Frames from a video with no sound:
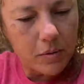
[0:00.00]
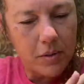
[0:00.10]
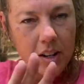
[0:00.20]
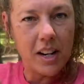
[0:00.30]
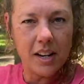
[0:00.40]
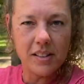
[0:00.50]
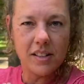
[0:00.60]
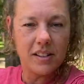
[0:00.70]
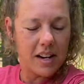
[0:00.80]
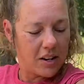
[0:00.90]
the kids
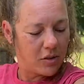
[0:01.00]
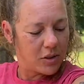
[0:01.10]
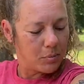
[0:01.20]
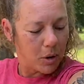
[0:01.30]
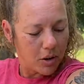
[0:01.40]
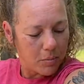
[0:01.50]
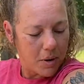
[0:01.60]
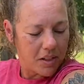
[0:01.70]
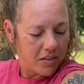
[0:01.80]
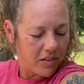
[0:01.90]
and Daniel's birth
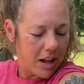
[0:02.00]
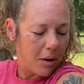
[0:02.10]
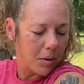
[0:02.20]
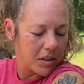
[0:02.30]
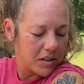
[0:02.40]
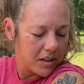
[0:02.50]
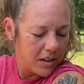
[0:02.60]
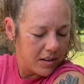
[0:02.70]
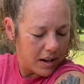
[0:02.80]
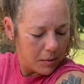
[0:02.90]
month flowers.
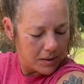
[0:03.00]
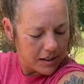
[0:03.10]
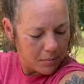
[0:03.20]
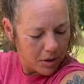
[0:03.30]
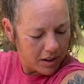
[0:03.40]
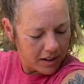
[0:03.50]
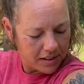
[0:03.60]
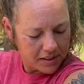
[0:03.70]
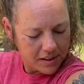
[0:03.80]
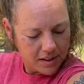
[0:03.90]
That one's
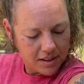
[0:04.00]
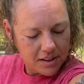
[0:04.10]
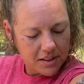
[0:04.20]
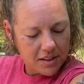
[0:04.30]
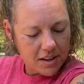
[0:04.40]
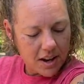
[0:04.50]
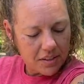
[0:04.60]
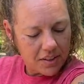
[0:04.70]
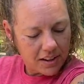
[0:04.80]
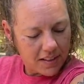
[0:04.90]
Emily's. I
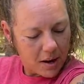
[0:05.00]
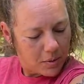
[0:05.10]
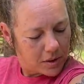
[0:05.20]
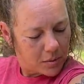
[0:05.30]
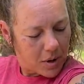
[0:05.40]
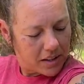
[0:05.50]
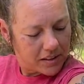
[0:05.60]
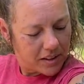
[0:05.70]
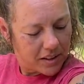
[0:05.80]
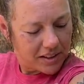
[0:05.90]
think that one's
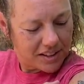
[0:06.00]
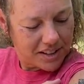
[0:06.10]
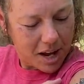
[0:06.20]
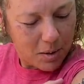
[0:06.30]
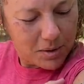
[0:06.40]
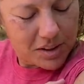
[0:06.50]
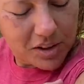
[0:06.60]
Weston's. that one's